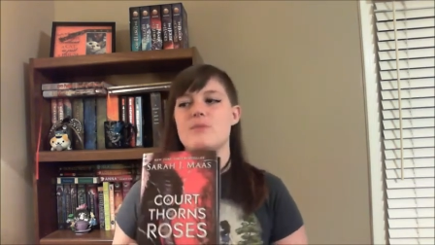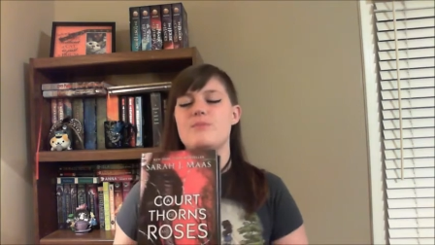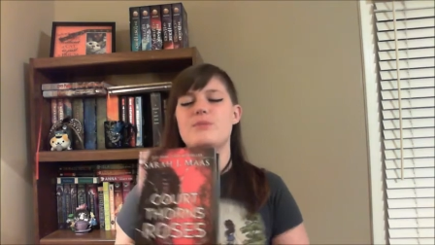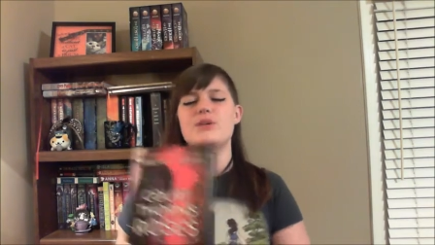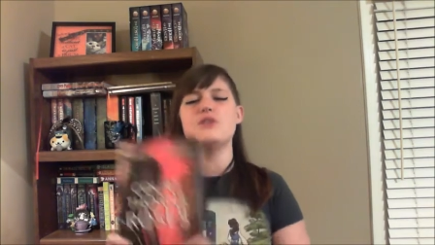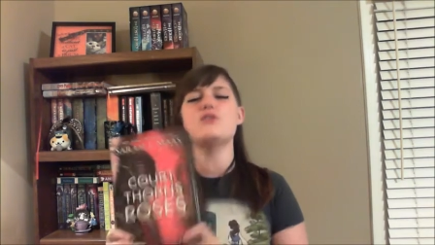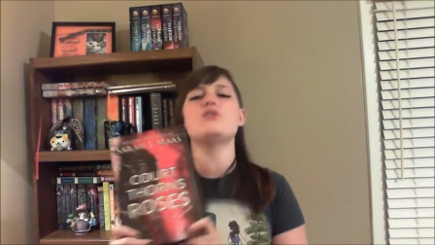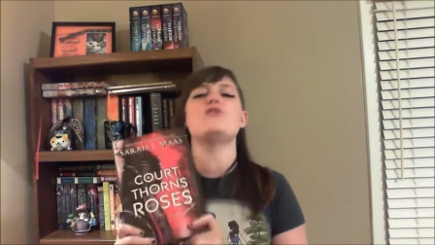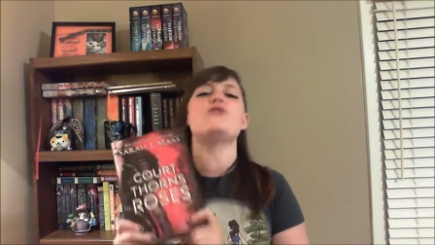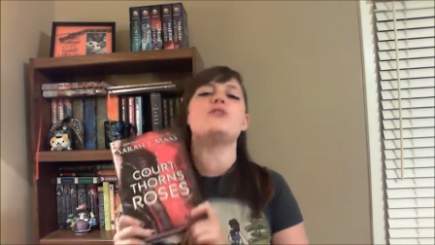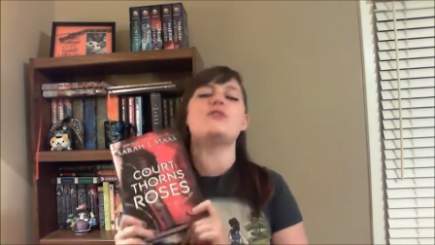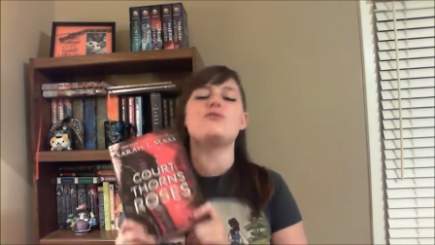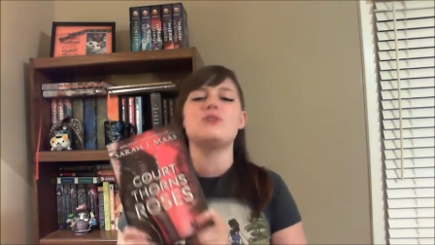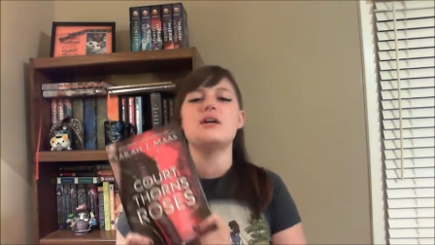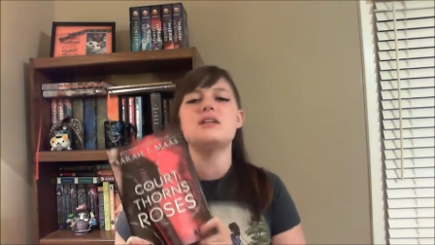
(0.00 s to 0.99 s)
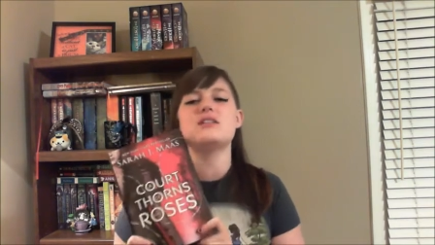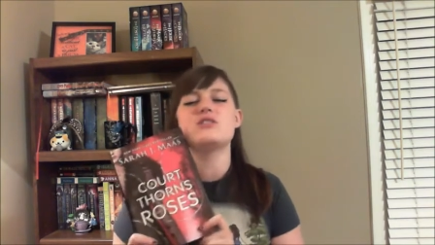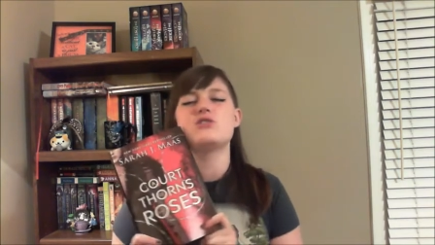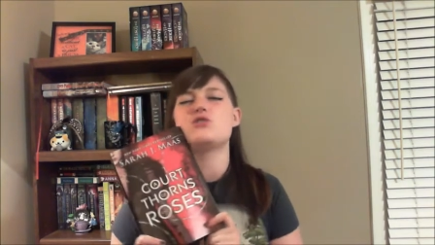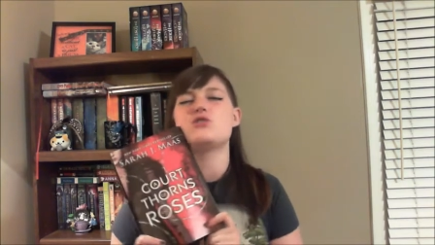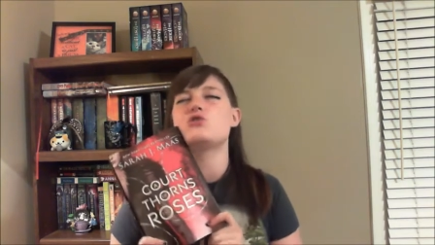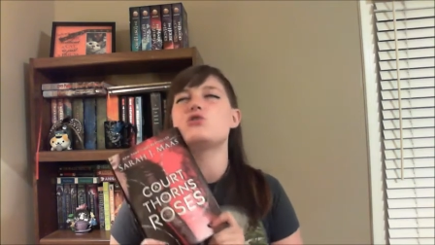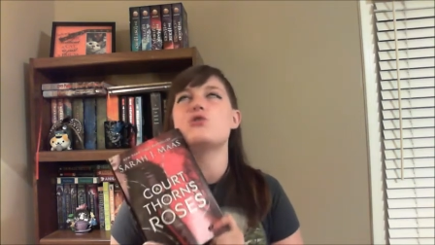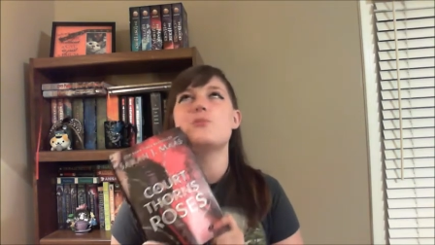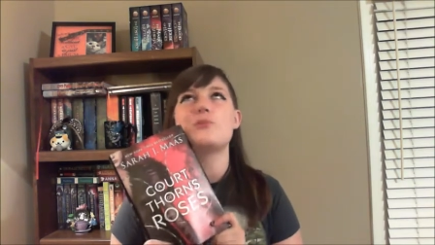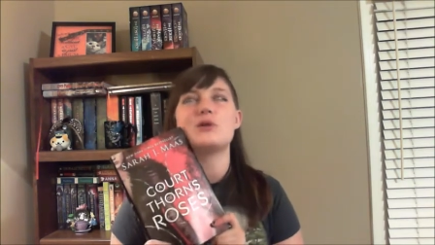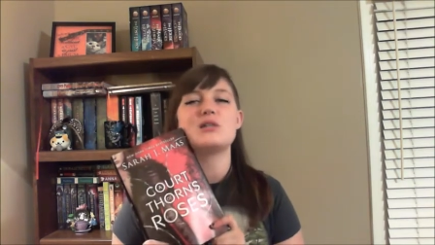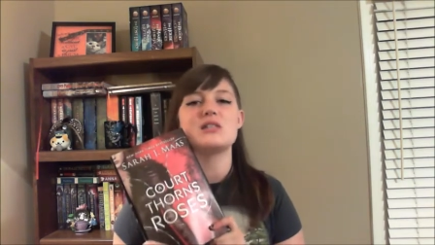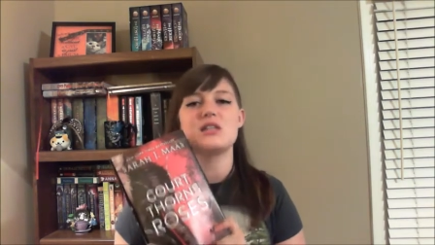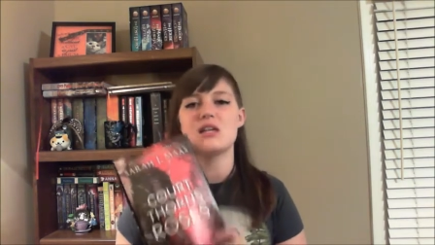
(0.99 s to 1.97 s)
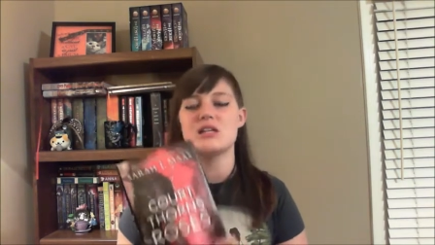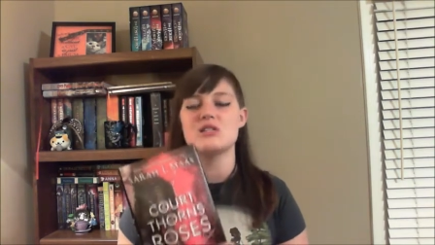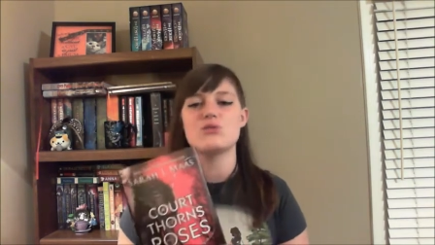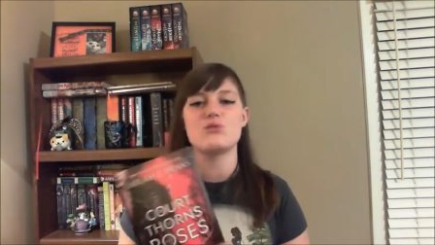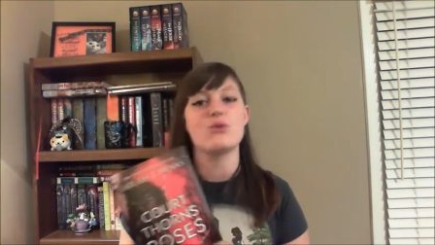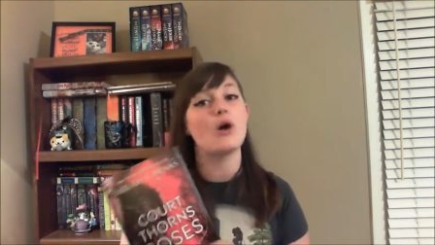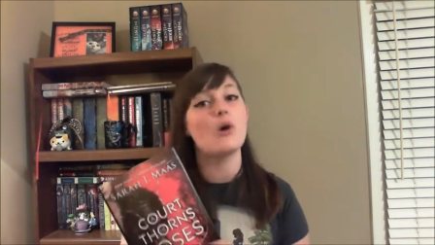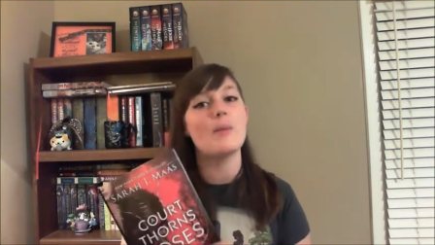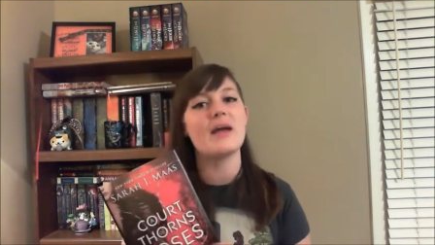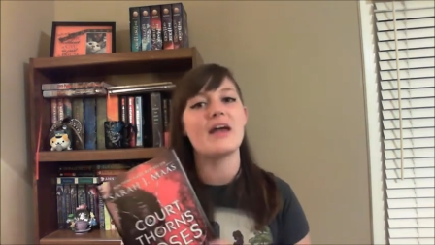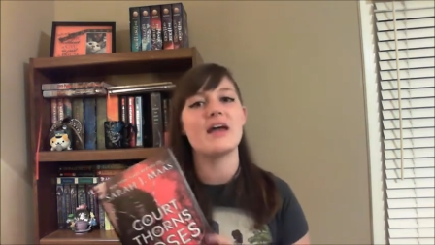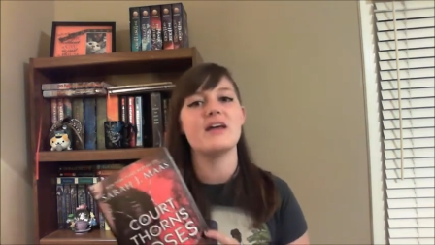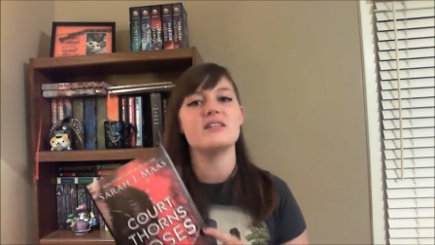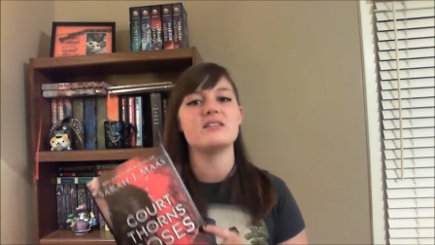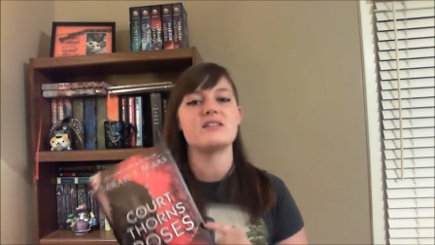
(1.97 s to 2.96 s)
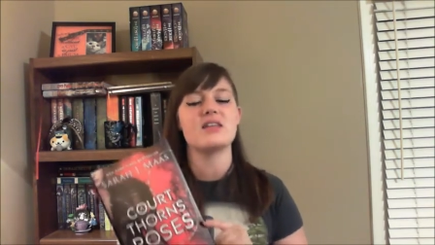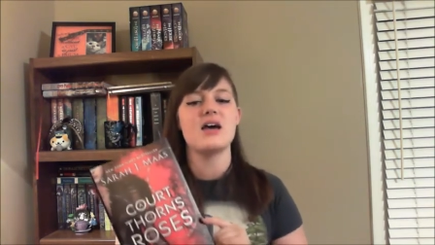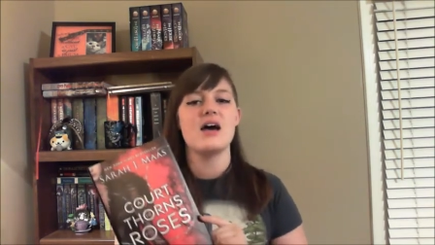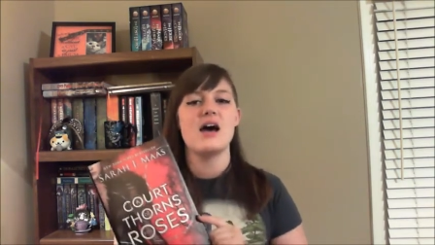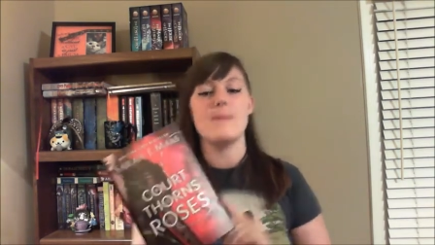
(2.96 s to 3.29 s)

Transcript: beautifully written, super intense romance,